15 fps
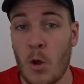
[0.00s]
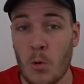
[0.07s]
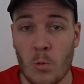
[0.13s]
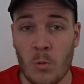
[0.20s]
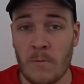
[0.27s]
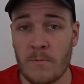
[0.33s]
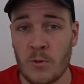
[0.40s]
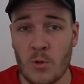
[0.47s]
Who
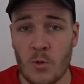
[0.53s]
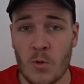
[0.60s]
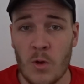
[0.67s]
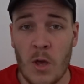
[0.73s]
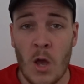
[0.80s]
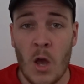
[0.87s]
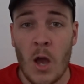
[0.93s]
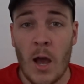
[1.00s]

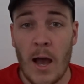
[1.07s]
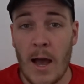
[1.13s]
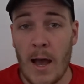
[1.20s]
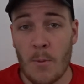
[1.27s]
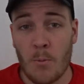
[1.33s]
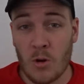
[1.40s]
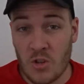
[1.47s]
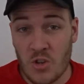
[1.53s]
Review.
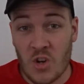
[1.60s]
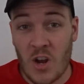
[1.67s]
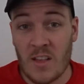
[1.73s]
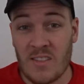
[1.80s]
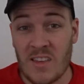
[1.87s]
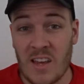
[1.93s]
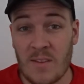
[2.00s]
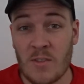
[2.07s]
What did you
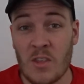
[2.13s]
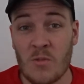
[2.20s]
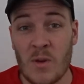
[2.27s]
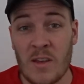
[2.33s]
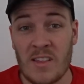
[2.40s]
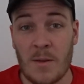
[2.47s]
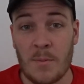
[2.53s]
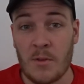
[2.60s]
guys think of this
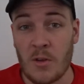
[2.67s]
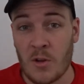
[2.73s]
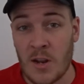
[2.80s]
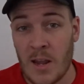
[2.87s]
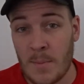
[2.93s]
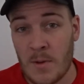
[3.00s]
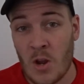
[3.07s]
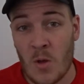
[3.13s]
week's episode?
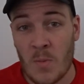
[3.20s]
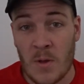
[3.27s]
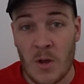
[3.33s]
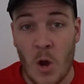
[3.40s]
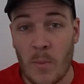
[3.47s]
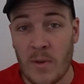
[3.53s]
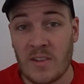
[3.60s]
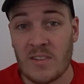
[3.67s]
Let me know in the
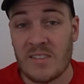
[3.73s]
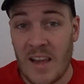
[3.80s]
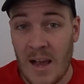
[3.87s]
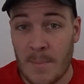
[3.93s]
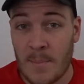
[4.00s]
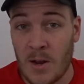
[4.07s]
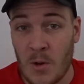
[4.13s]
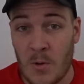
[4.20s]
comments
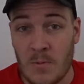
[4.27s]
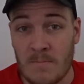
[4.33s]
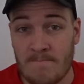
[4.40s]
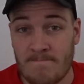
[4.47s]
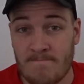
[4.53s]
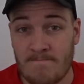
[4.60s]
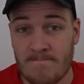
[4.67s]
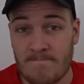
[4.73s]
down below.
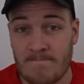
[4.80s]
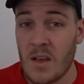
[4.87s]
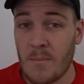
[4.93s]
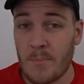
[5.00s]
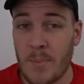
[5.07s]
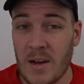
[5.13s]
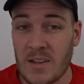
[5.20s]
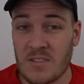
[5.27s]

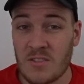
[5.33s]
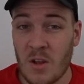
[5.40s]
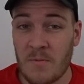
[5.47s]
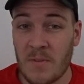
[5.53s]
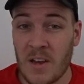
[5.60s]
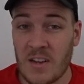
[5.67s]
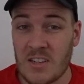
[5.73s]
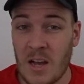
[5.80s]
But don't
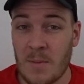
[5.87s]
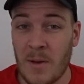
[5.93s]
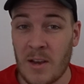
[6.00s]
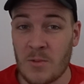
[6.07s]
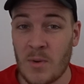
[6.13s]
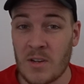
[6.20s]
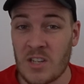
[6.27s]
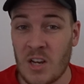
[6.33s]
forget to come back
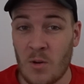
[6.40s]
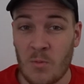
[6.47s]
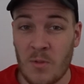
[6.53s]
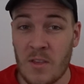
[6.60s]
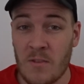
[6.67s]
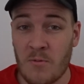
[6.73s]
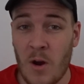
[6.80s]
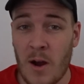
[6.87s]
to my channel
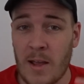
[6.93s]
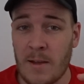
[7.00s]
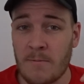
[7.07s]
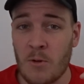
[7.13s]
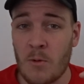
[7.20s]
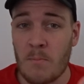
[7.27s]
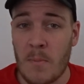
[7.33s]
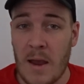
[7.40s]
this Friday
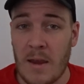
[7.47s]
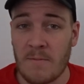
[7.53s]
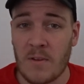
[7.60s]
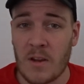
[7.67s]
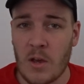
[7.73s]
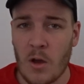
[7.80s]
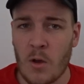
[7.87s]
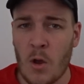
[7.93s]
for a main
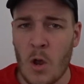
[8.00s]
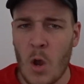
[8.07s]
video